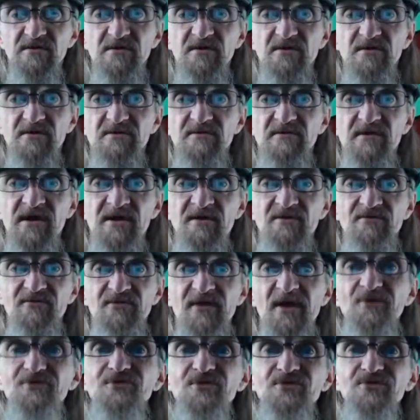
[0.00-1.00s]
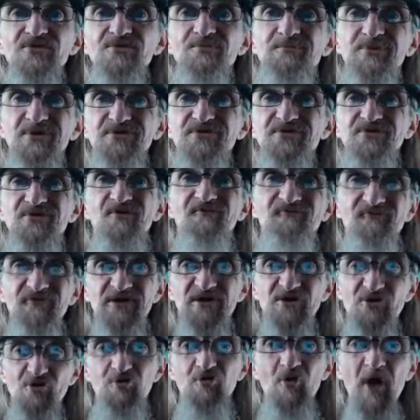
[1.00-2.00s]
Now, that's a specific
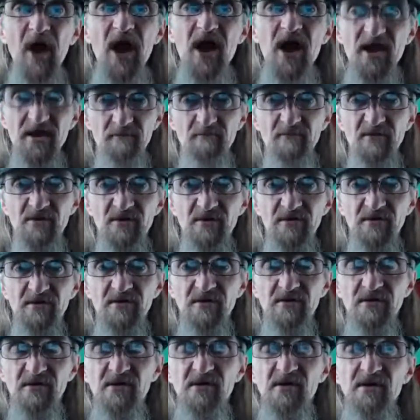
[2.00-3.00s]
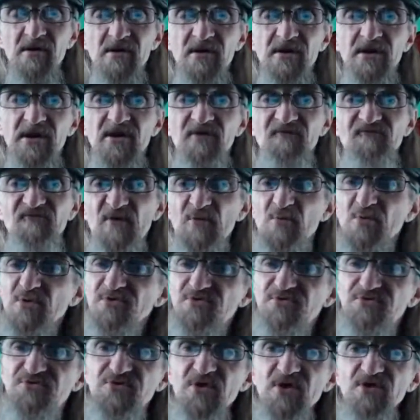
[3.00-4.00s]
crime. If it was
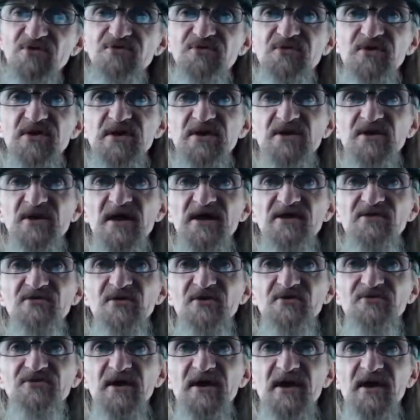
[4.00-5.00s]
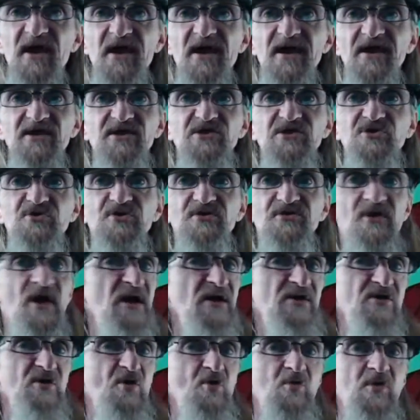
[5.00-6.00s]
just DNA that they had, he could not
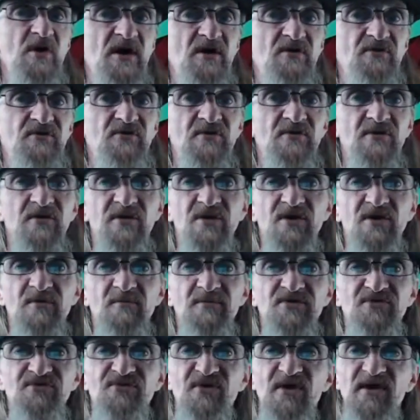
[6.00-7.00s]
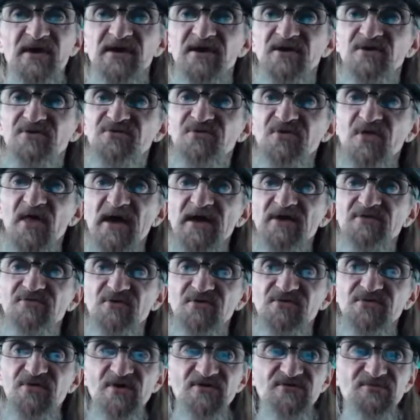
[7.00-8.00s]
go out on a limb and say it's like the
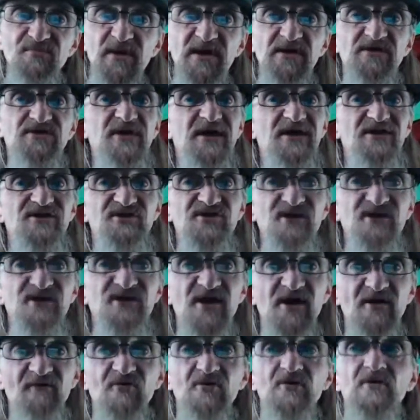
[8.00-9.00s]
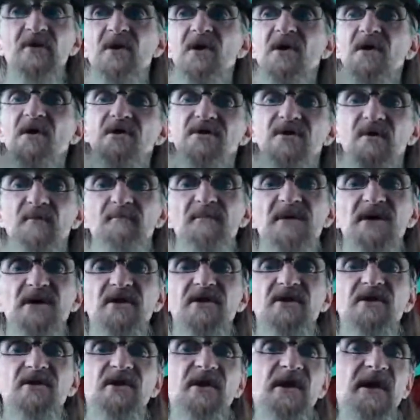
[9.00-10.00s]
suspect had never
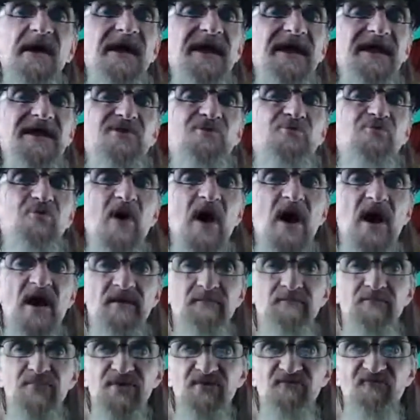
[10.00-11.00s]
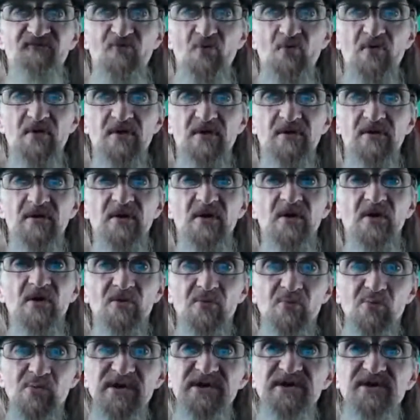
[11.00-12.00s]
committed a crime before.
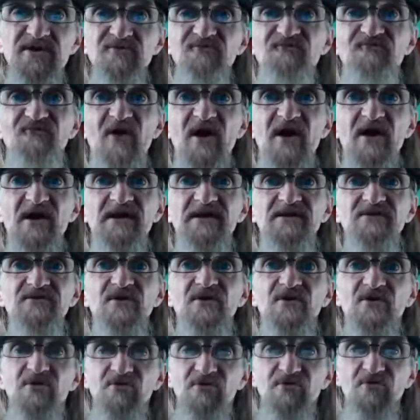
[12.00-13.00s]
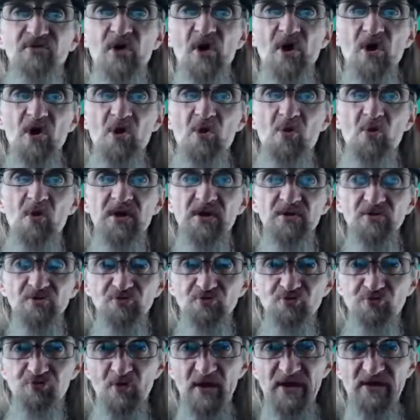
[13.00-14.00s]
We can find no
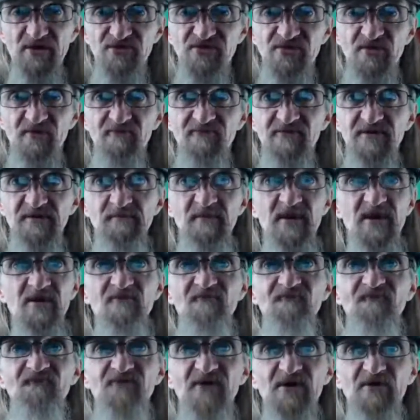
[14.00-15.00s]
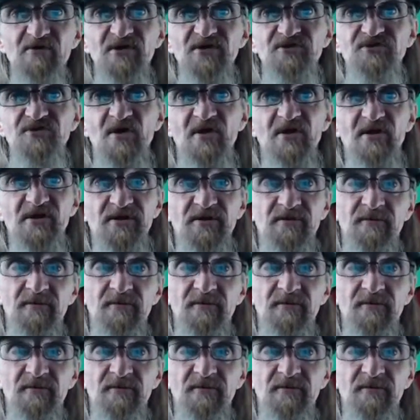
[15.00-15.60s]
trace of him. Very telling.